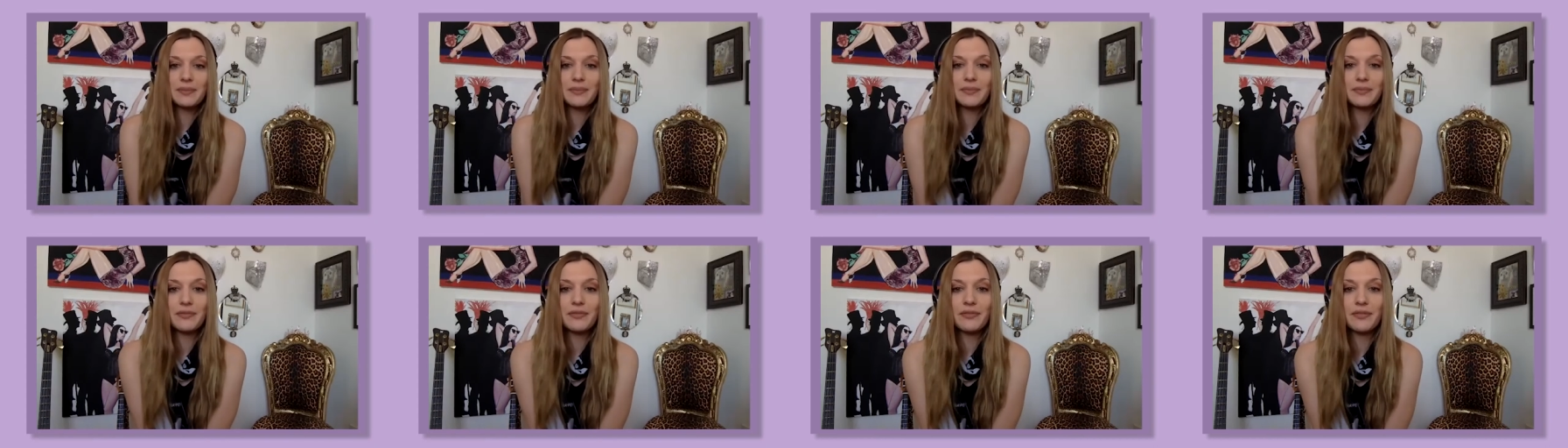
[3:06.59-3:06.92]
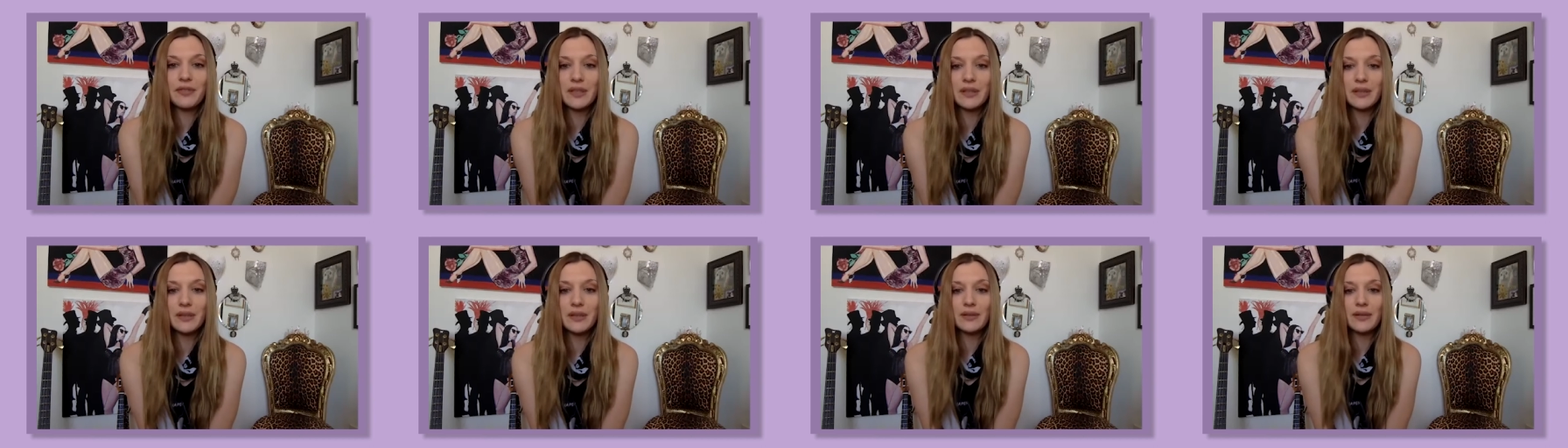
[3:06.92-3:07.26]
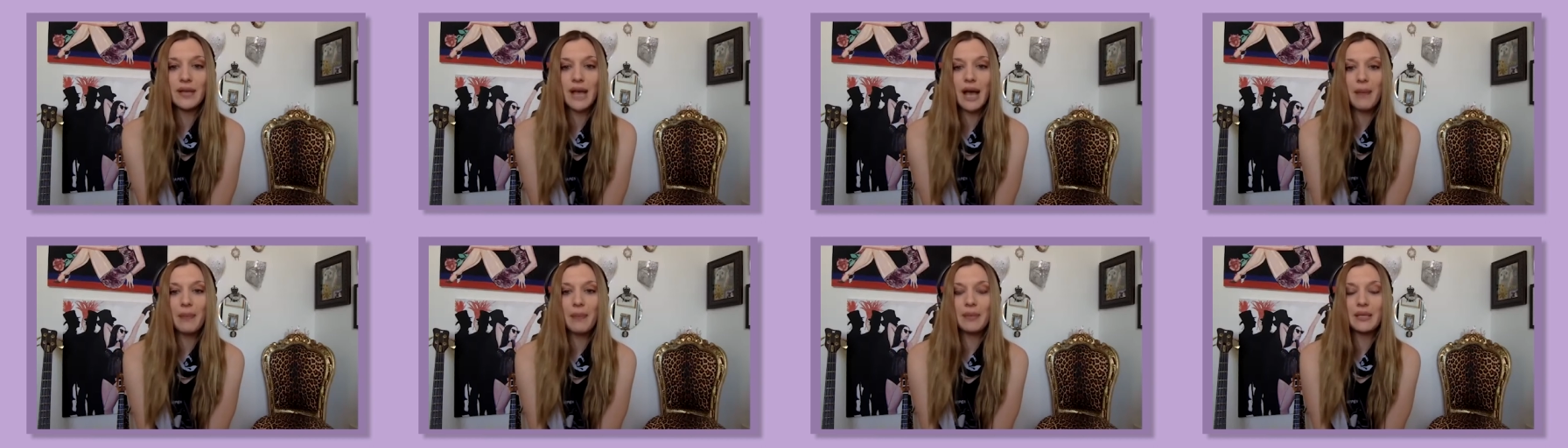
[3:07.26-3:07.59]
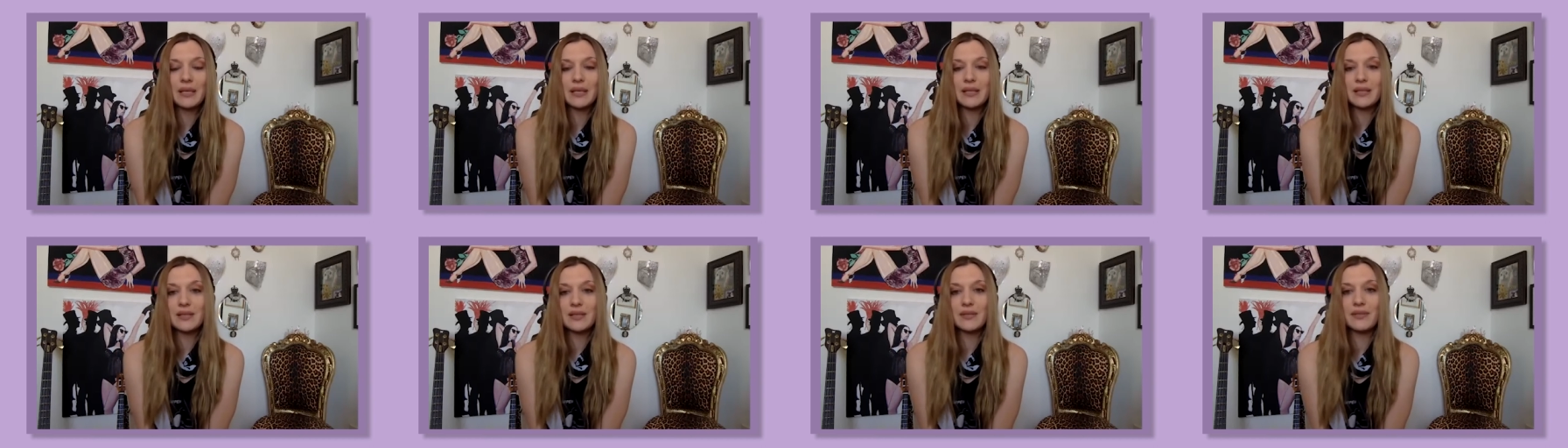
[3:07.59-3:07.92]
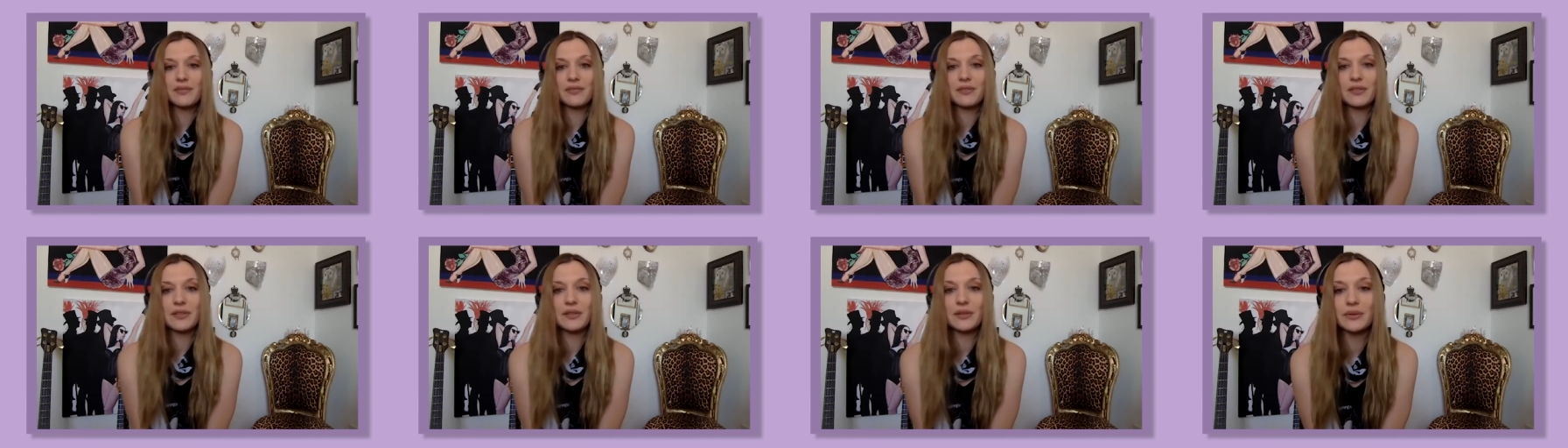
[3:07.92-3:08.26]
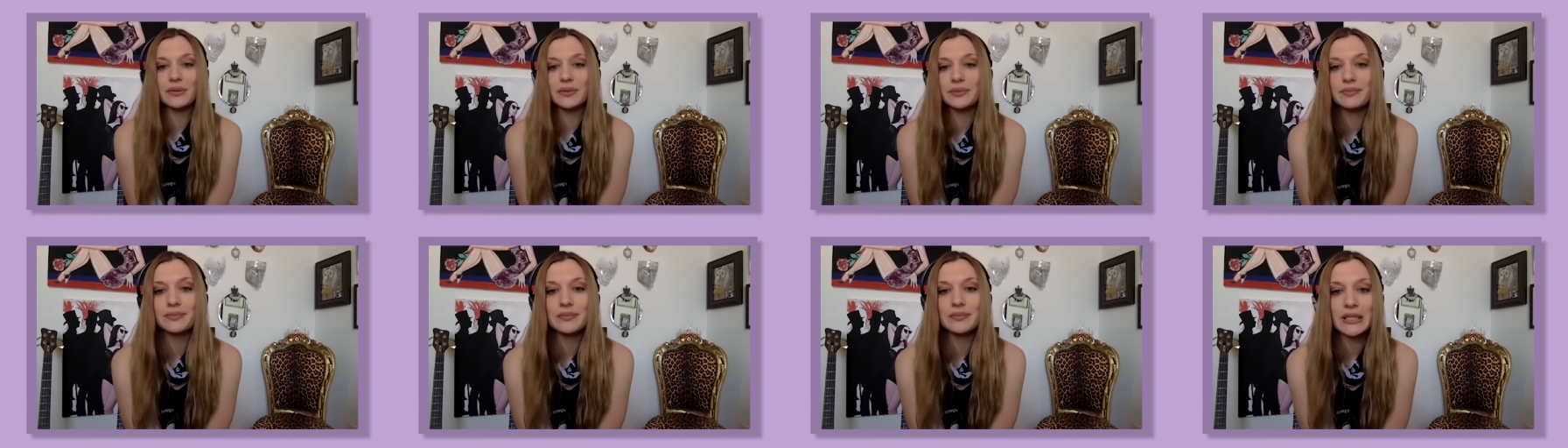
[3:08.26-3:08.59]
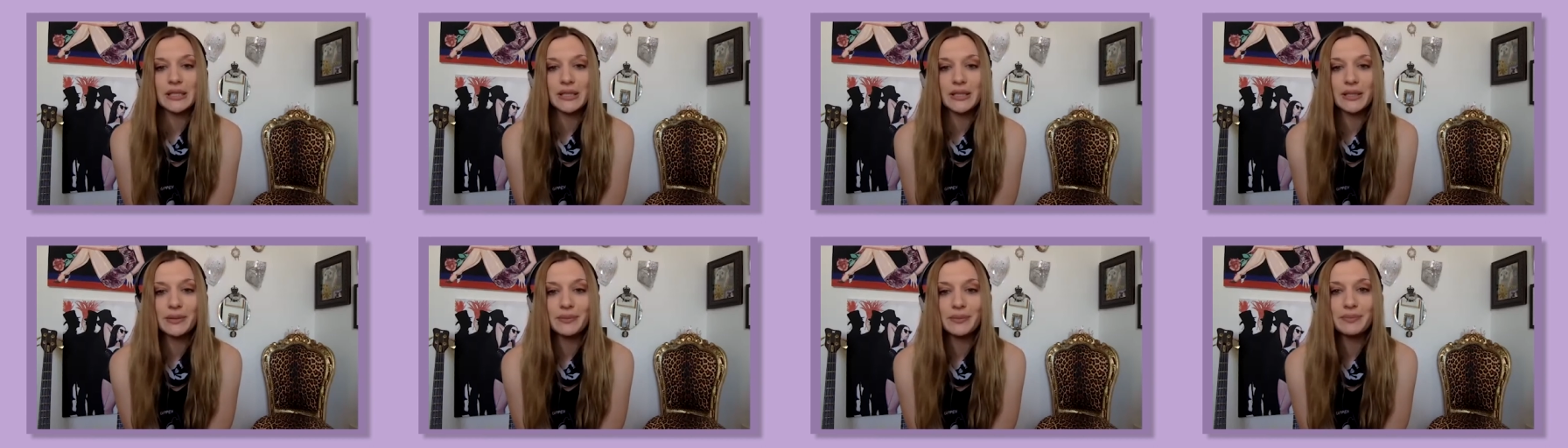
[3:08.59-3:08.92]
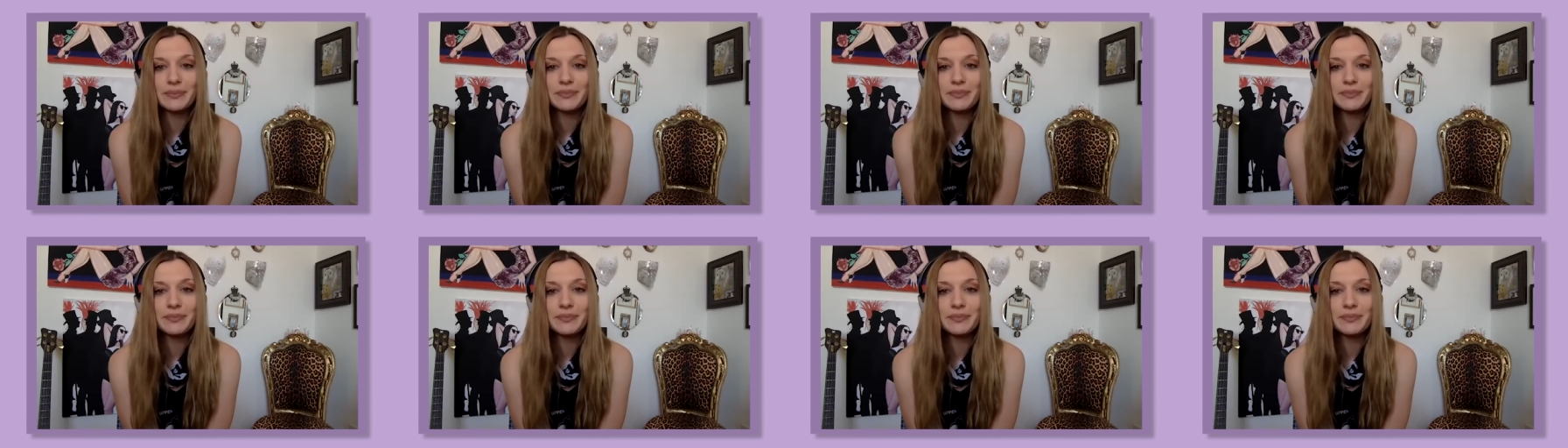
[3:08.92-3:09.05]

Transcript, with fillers: feel happy and to feel, you know,